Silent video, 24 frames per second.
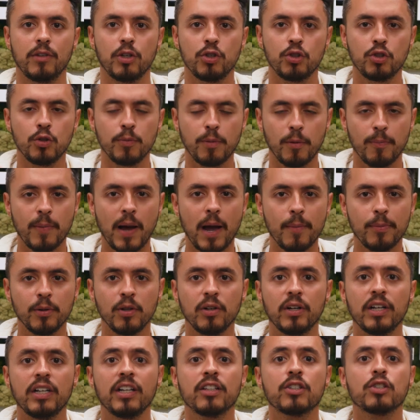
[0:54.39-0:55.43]
They're super
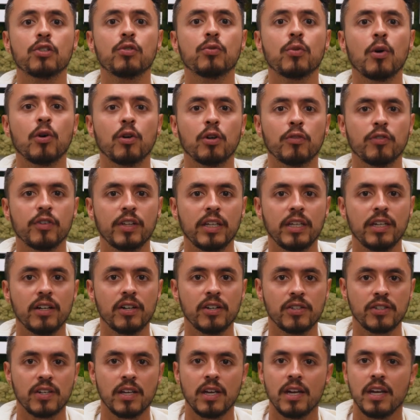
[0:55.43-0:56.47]
popular and it's grown over the
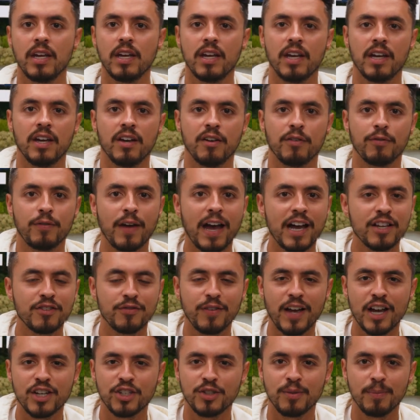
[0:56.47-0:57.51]
years. Fast
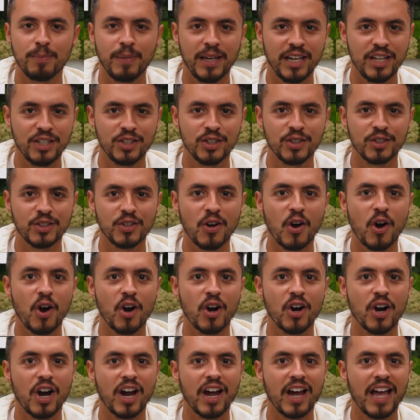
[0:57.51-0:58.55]
fashion pages
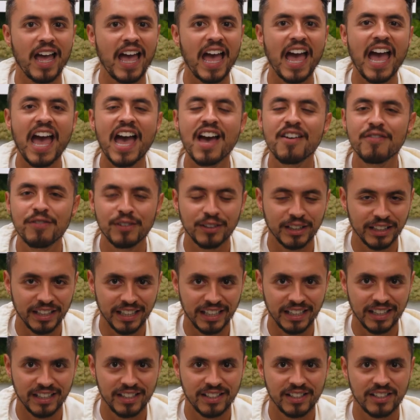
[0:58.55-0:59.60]
are heavily